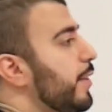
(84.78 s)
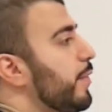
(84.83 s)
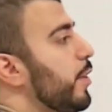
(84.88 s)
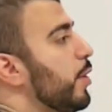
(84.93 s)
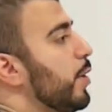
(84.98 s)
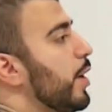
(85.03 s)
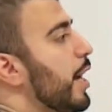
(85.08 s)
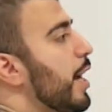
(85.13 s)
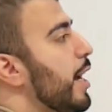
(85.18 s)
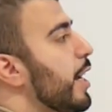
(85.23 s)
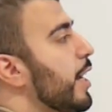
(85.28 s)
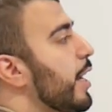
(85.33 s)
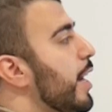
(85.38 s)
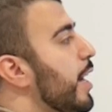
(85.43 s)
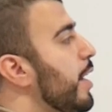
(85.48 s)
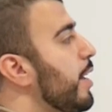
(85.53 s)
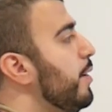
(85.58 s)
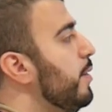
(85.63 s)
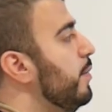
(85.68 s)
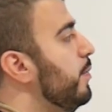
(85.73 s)
TiVo guy
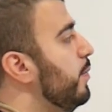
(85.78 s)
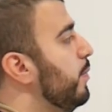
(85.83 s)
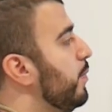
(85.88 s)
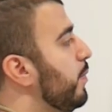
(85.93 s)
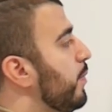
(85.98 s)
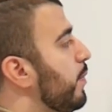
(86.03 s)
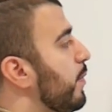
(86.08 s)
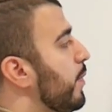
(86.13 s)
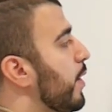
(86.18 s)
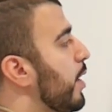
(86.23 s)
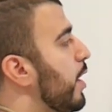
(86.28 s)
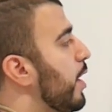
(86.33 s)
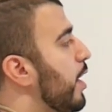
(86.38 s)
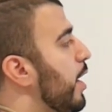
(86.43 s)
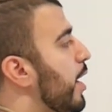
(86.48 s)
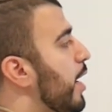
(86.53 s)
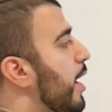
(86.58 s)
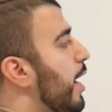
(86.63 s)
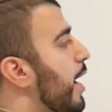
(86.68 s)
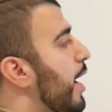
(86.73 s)
again
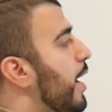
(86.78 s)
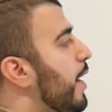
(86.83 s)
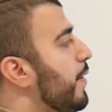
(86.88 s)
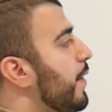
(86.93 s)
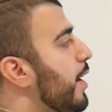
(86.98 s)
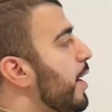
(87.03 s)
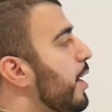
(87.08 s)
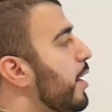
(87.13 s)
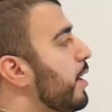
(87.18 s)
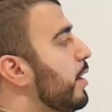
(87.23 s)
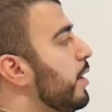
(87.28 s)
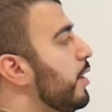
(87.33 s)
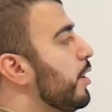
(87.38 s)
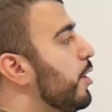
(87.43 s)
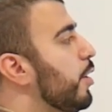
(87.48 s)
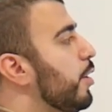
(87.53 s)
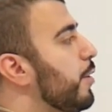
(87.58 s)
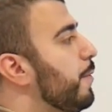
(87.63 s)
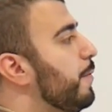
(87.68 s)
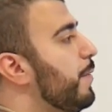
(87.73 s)
and then
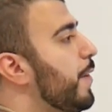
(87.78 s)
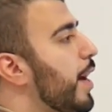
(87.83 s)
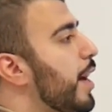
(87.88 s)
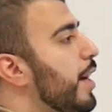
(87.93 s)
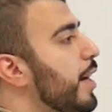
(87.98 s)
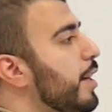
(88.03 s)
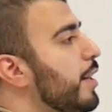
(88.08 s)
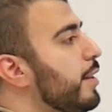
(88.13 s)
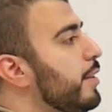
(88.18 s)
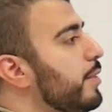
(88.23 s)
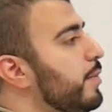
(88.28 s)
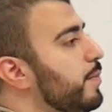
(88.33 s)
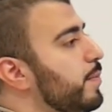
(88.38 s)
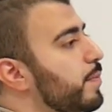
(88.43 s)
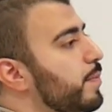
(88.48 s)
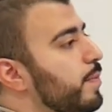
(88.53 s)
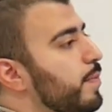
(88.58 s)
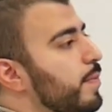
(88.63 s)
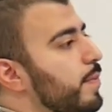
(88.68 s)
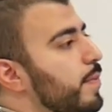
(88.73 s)
go to find
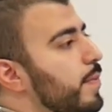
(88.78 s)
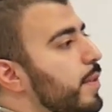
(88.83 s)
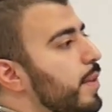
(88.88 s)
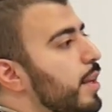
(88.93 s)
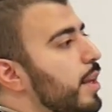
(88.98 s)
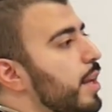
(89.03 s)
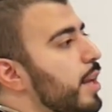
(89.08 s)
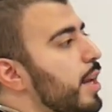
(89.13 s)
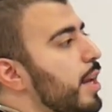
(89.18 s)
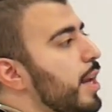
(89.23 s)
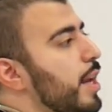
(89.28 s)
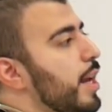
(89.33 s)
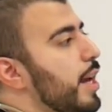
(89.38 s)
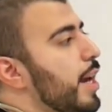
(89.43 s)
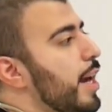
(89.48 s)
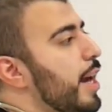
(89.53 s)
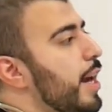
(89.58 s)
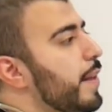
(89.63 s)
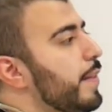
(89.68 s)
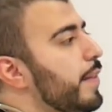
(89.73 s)

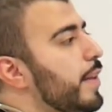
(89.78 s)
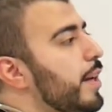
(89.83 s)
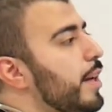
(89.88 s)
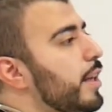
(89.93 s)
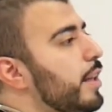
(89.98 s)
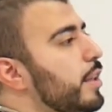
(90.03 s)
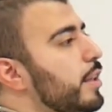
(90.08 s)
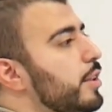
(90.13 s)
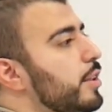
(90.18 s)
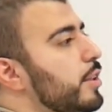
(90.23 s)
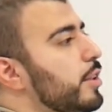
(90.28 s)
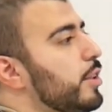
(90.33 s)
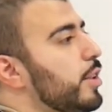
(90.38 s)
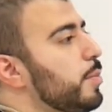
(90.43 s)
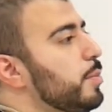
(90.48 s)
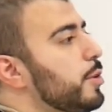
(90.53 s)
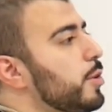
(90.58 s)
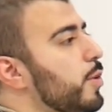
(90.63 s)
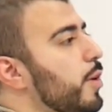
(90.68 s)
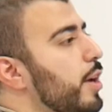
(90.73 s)
and then
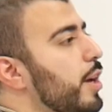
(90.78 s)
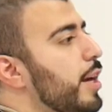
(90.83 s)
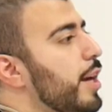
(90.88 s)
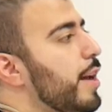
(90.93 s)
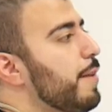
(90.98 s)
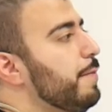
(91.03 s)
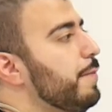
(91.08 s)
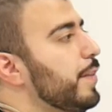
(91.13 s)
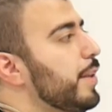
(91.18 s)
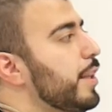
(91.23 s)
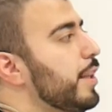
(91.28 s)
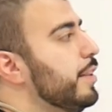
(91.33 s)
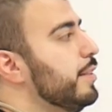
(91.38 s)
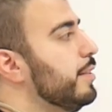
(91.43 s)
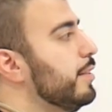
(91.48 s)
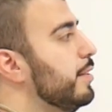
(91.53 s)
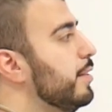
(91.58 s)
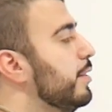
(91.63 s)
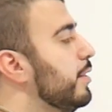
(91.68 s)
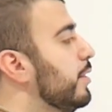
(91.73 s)
jump to our Netflix,
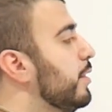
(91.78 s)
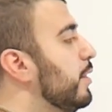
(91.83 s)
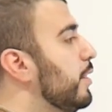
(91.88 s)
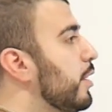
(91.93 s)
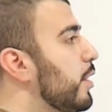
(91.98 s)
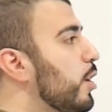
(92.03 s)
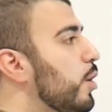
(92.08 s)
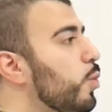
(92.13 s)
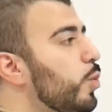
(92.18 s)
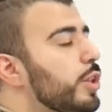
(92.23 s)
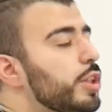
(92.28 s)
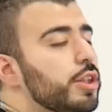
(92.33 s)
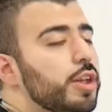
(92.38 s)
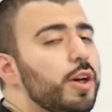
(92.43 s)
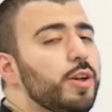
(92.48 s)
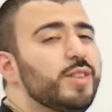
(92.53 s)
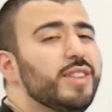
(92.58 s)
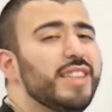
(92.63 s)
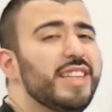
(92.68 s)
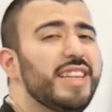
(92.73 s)
which
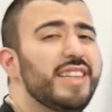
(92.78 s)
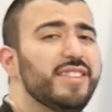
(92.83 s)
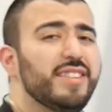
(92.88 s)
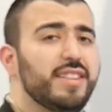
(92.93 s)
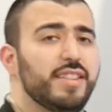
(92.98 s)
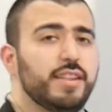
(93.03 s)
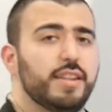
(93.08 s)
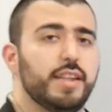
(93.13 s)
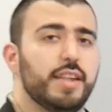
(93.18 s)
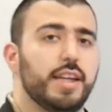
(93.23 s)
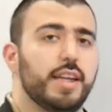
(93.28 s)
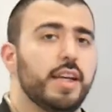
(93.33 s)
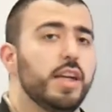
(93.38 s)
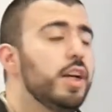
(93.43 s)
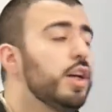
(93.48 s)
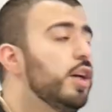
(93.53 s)
loads instantly.